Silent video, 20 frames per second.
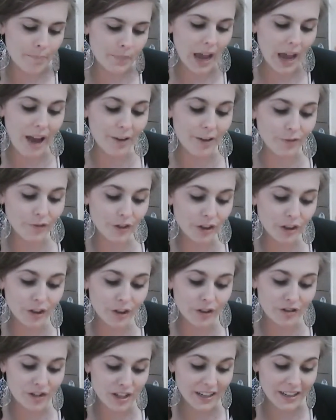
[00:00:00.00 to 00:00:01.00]
After
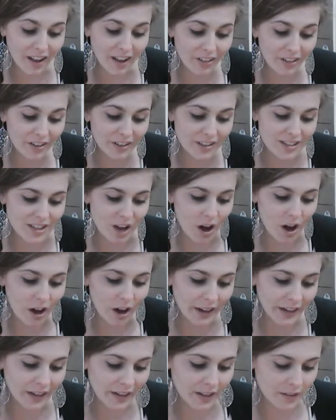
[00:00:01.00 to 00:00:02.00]
your cheek color is
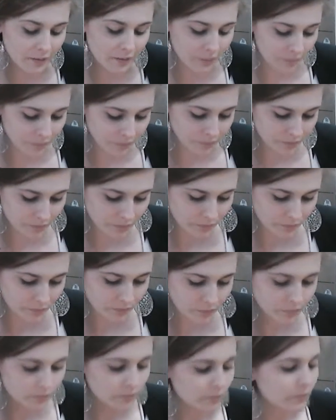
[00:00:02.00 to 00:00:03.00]
on,
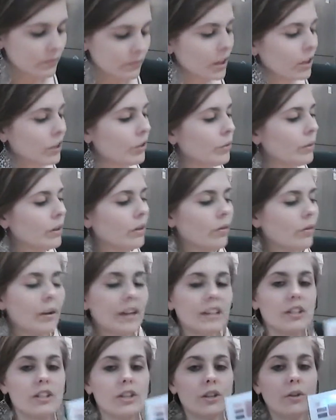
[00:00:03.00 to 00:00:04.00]
you are
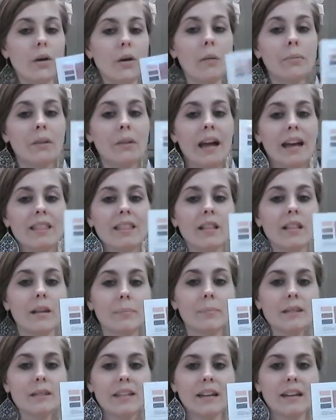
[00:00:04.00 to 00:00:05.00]
going to apply the
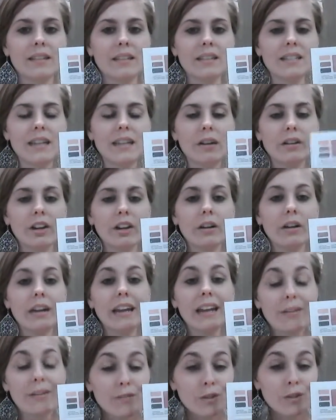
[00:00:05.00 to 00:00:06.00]
lipstick that's down here
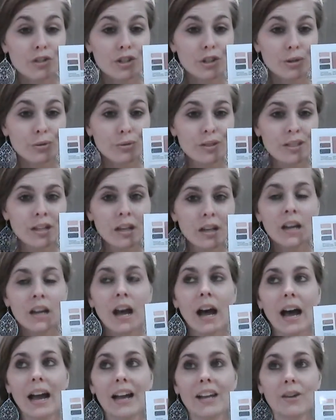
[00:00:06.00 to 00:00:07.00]
if you choose.
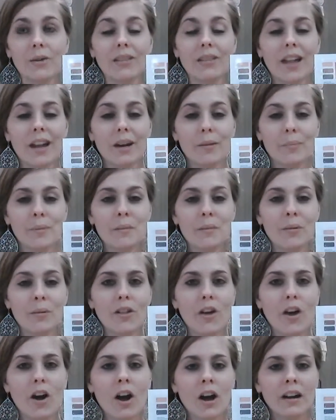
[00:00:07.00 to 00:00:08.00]
I know a lot of
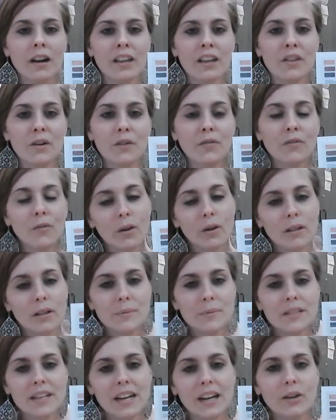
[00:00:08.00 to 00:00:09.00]
people are either for
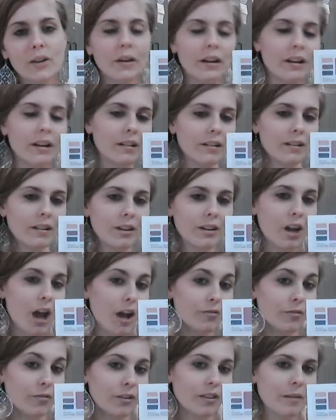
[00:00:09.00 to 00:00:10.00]
lipstick or
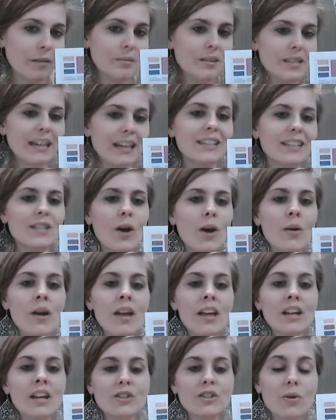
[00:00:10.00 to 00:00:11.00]
not for lipstick, so
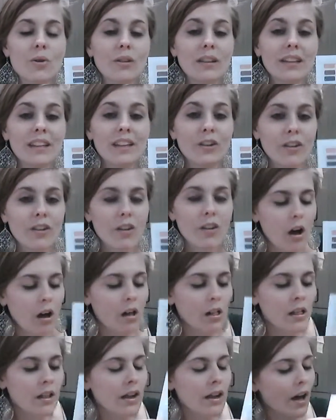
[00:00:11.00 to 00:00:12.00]
totally your
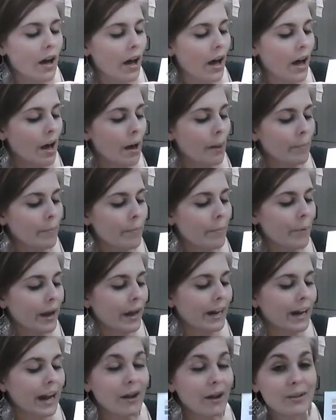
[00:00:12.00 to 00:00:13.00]
call.
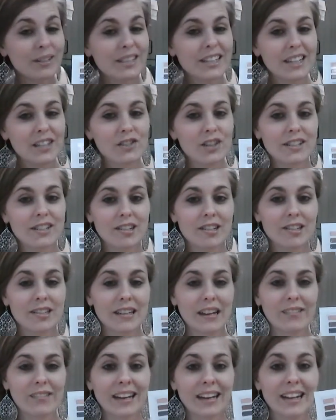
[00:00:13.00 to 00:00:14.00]
But I would suggest just
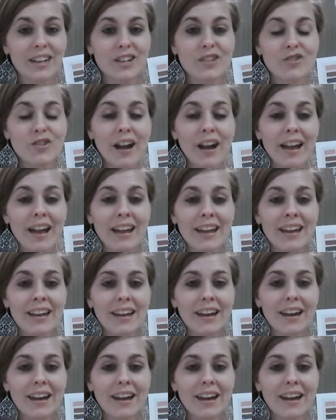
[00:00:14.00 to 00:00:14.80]
giving it a try.